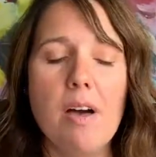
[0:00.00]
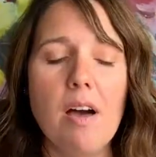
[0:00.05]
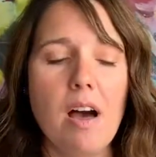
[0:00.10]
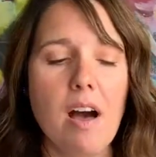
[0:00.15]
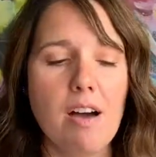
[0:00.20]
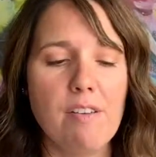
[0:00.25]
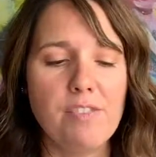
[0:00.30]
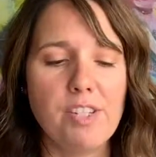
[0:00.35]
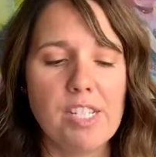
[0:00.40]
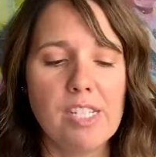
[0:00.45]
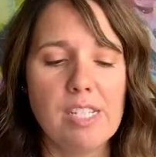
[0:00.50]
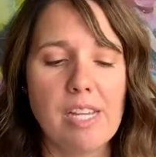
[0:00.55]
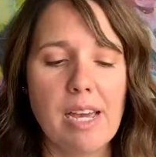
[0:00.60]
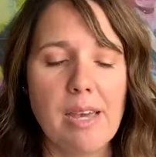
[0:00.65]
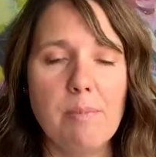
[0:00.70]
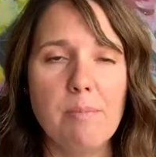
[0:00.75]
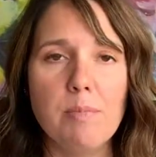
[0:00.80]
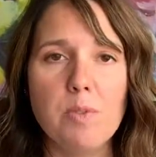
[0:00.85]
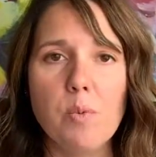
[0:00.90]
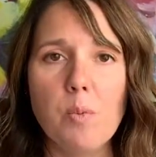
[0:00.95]

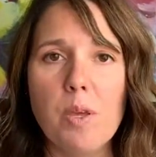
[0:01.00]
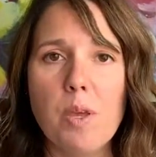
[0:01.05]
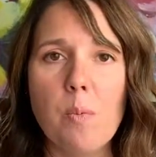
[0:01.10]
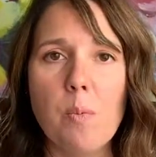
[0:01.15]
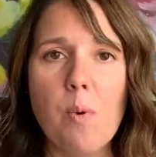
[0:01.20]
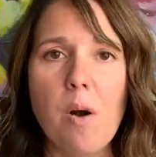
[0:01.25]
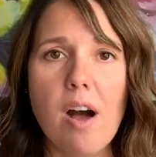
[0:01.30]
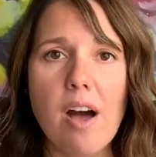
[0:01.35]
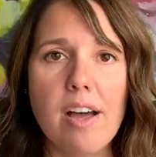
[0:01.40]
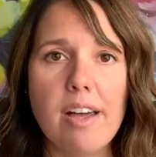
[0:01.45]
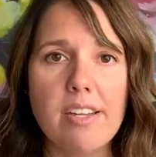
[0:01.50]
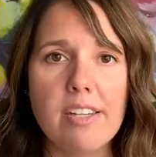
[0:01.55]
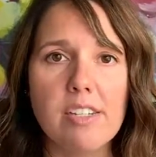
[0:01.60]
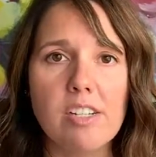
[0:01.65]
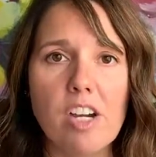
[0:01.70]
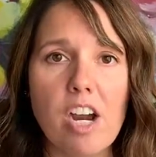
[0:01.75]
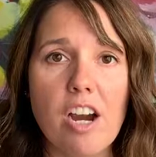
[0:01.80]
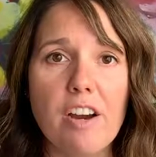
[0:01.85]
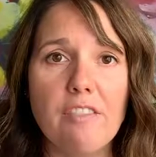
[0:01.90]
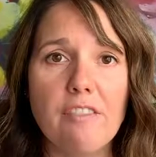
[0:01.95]
Oftentimes we want
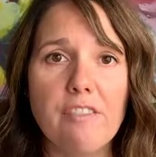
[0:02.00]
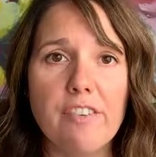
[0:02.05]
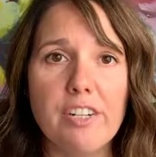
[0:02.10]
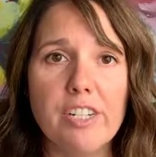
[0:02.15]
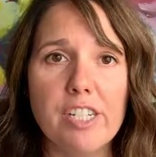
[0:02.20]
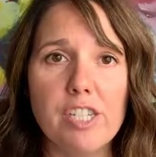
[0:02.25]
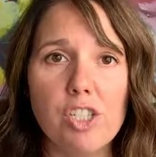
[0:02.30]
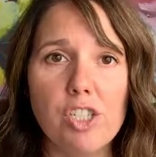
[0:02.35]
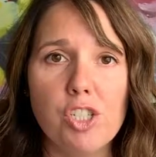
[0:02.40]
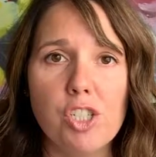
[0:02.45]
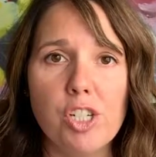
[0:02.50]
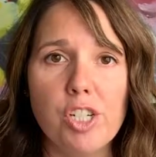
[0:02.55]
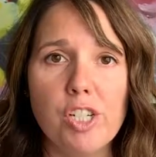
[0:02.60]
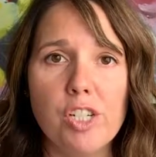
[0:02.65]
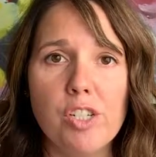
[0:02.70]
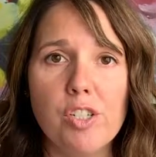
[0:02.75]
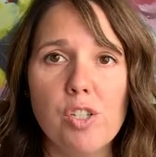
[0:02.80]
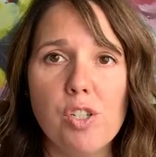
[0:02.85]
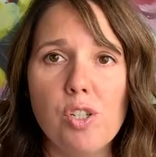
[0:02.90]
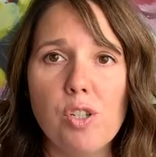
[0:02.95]
our
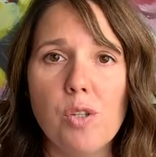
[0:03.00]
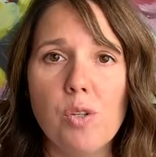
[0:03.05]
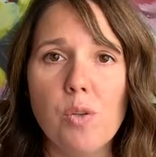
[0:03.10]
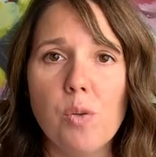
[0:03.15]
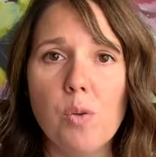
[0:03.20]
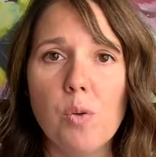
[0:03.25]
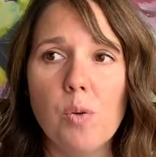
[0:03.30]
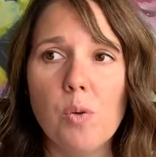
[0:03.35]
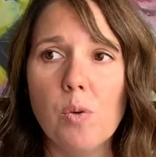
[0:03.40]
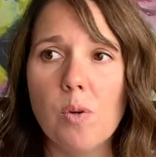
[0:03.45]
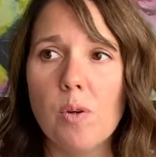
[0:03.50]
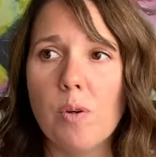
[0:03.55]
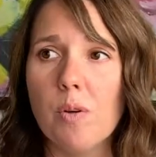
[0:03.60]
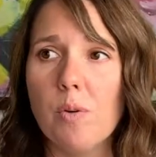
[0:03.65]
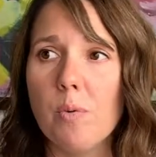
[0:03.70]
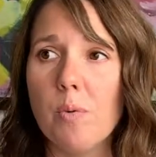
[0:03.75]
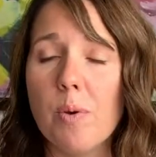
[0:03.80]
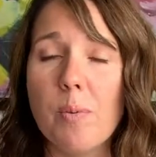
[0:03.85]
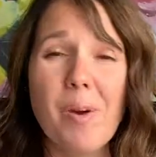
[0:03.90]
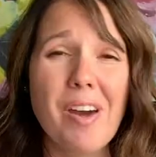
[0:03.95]
furniture
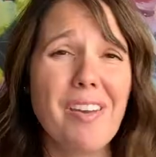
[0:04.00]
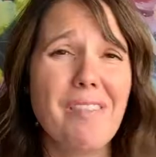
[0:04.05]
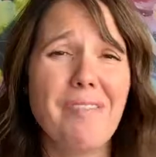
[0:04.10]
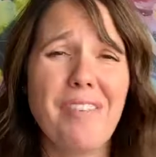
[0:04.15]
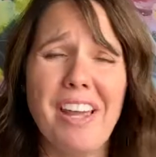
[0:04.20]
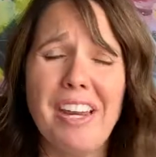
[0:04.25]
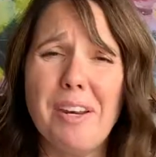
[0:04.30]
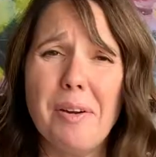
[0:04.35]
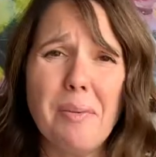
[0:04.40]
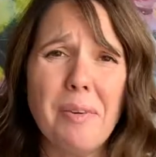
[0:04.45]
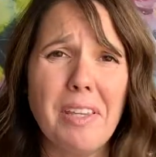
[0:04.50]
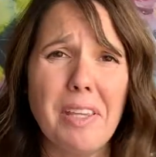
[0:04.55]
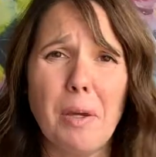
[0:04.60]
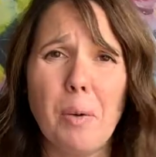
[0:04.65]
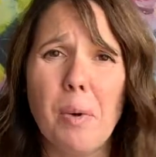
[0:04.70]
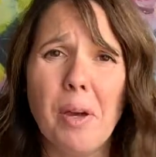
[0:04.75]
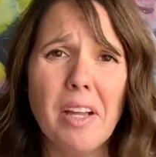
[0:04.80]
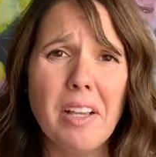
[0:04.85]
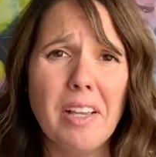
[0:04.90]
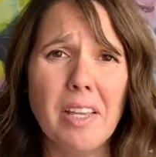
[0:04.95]
we want to find it really
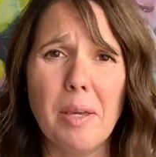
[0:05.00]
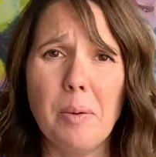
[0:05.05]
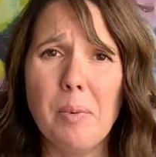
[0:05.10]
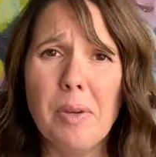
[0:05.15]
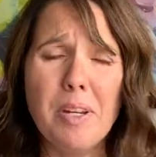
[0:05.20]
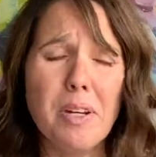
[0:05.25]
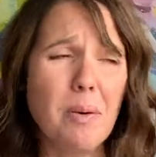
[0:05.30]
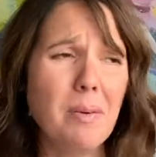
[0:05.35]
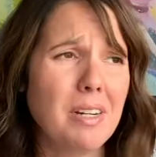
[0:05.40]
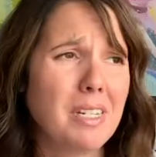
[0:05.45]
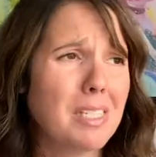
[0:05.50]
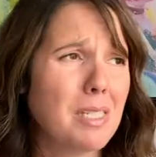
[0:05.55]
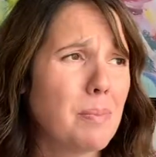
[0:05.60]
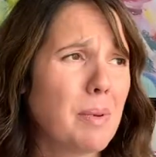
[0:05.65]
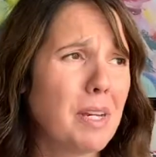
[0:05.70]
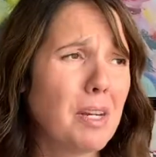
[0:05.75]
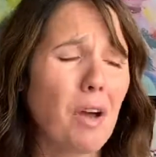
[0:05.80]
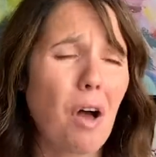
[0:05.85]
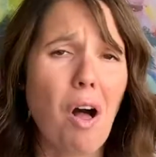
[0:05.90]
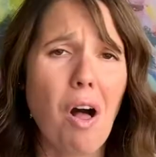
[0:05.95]
quickly. We don't want to
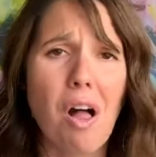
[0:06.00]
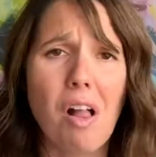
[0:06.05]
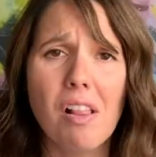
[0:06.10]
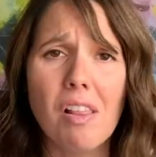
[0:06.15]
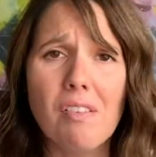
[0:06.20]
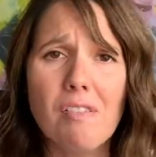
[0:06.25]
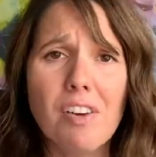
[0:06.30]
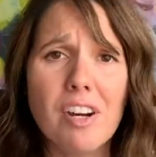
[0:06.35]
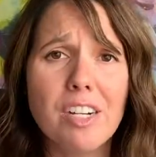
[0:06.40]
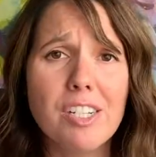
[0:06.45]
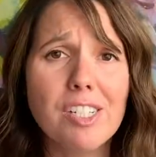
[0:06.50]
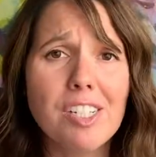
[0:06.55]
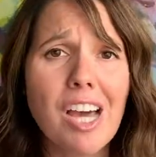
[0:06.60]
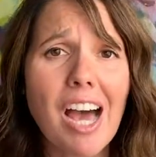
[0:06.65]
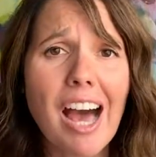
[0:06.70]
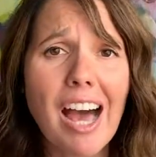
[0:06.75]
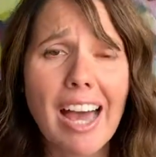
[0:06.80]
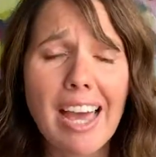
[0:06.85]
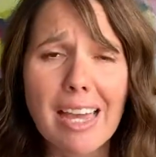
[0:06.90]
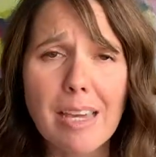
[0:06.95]
spend all of our
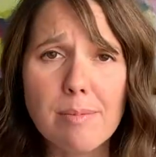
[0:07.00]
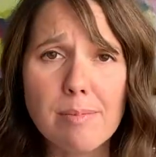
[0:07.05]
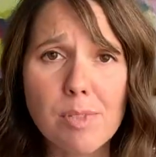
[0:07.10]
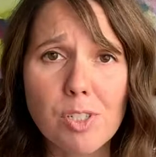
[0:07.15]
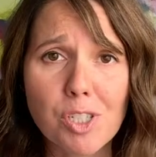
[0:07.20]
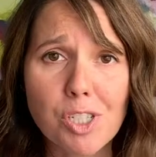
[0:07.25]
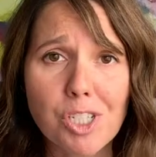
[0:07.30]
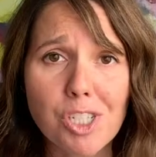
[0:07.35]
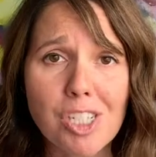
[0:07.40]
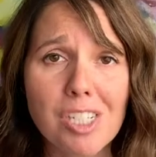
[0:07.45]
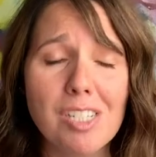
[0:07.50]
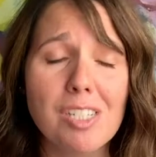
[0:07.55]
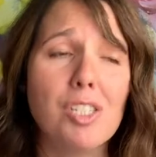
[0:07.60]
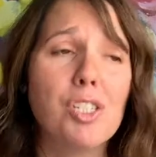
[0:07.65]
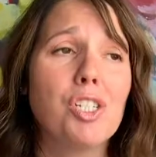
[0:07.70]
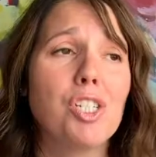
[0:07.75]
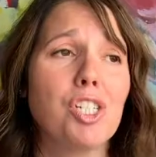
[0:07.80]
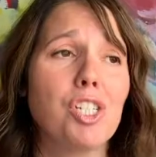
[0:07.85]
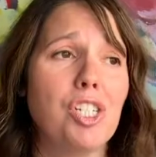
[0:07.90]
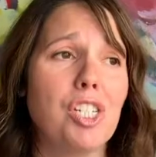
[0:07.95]
time searching and
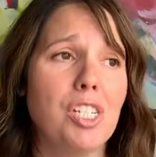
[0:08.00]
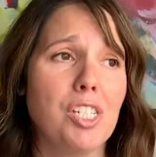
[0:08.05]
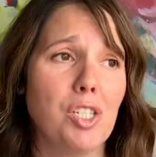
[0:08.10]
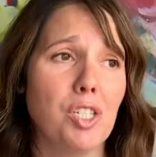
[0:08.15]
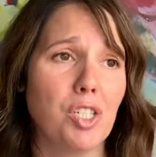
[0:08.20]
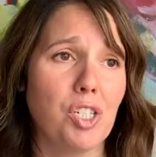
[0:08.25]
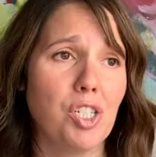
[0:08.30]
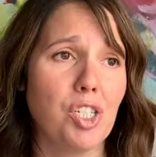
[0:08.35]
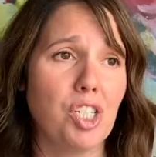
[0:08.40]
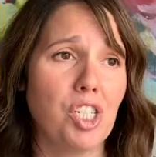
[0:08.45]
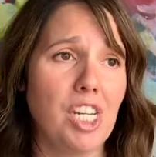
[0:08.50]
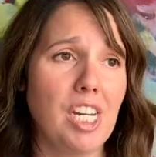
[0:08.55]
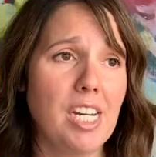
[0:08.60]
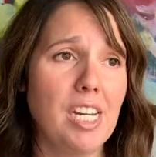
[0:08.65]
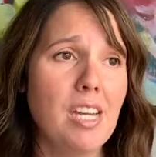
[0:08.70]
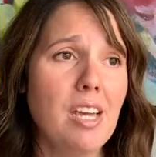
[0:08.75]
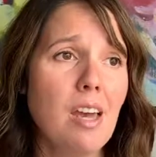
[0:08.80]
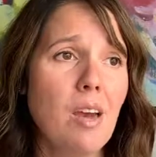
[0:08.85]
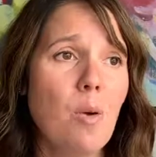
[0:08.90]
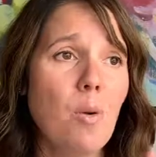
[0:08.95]
searching and
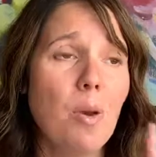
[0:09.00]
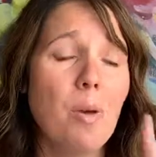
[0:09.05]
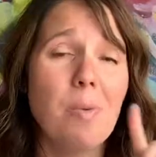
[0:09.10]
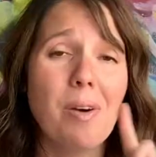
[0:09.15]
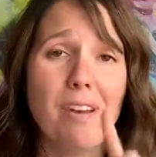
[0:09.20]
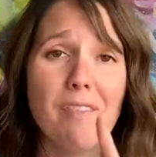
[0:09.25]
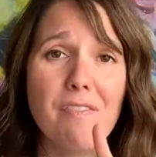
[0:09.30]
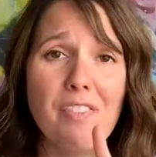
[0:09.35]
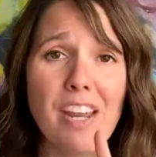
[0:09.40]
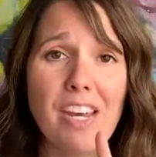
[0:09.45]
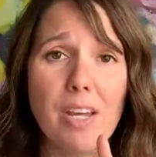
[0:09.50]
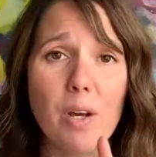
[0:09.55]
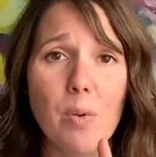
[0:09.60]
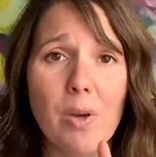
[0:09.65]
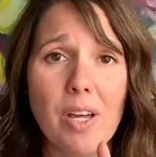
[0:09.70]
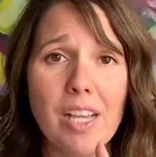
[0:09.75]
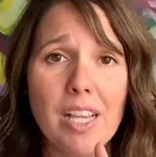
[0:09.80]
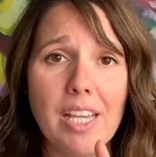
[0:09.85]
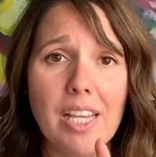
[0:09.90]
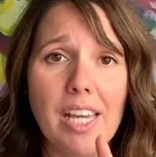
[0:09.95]
searching. We want to find it
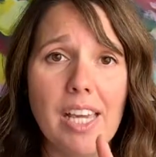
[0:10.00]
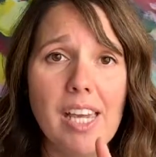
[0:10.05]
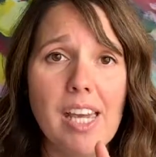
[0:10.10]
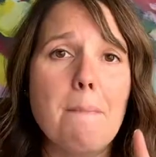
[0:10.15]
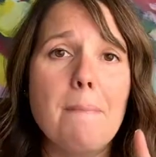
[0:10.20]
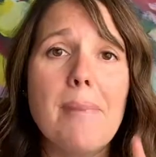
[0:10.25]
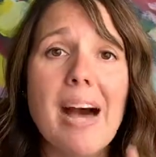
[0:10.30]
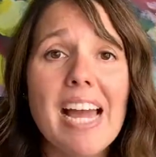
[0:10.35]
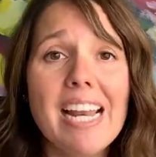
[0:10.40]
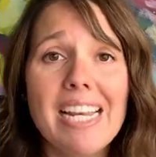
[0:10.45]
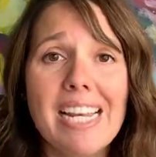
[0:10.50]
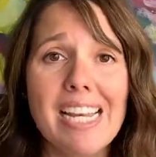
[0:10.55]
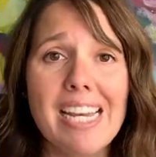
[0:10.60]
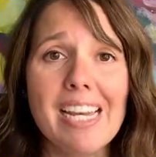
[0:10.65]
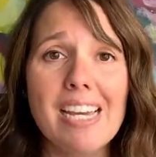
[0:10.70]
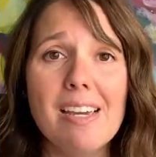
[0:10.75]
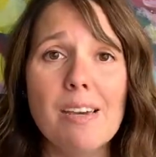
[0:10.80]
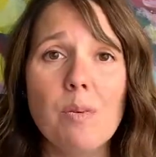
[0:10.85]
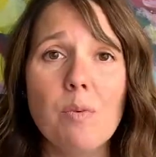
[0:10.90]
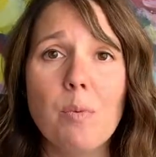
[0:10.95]
quickly.
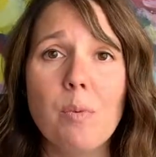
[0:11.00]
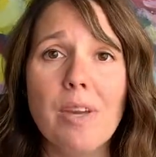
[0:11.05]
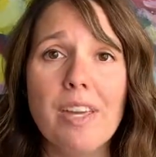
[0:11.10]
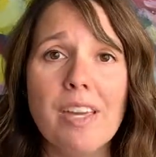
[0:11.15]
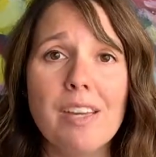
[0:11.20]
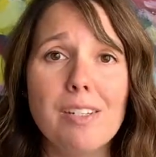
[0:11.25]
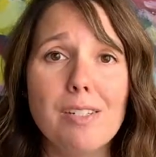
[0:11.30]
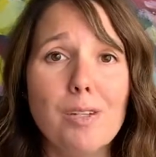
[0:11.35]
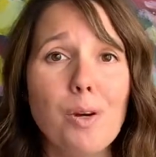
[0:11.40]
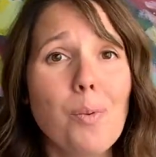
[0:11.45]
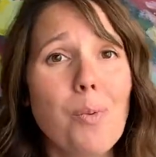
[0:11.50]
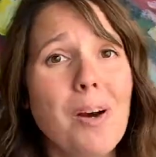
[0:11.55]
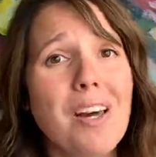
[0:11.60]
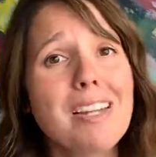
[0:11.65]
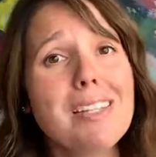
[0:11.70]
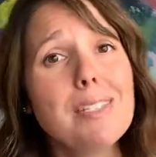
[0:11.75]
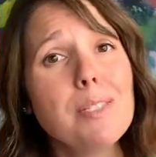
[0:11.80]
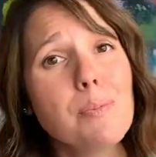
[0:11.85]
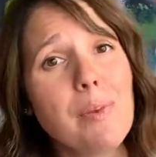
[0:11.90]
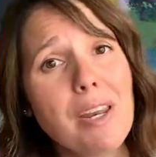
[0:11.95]
Money, we don't
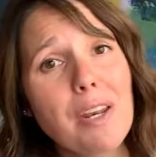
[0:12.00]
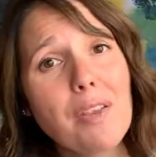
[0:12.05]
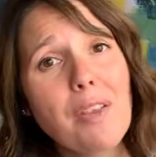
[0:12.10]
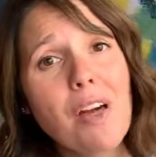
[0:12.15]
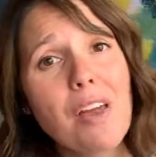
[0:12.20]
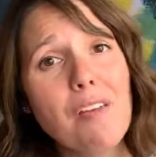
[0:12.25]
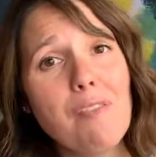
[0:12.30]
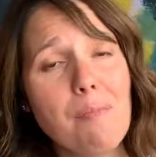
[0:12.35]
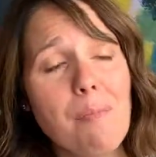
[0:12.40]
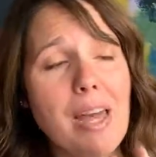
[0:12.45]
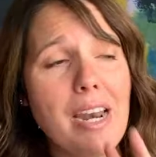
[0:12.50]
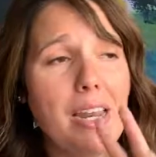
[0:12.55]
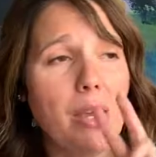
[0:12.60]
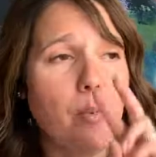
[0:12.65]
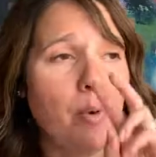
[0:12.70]
want to spend a lot of money.